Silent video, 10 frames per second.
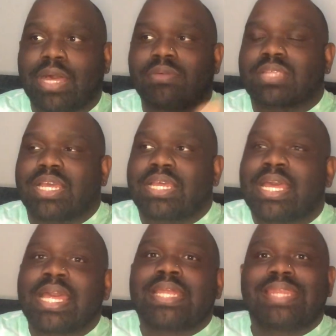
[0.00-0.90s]
I was like,
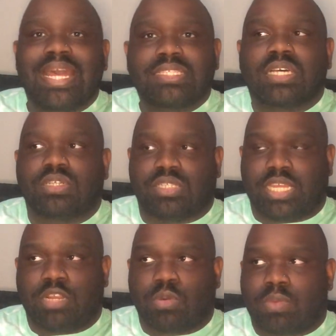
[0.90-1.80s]
that's
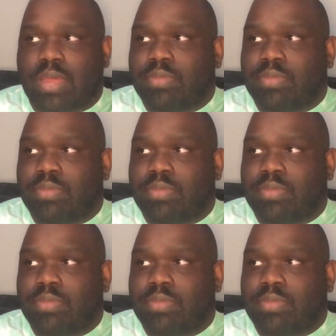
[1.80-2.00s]
understandable, right?